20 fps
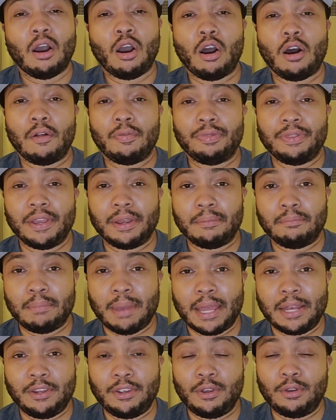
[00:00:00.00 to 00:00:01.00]
on their
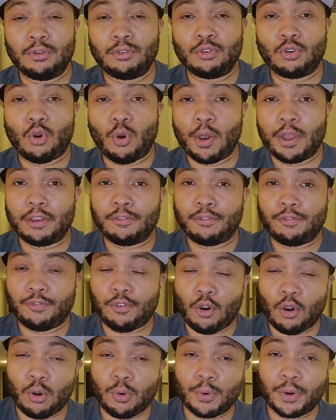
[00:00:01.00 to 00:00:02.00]
menus going
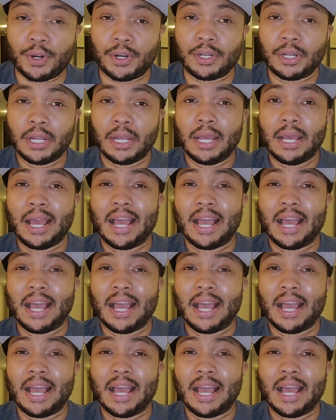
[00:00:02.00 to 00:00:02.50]
forward,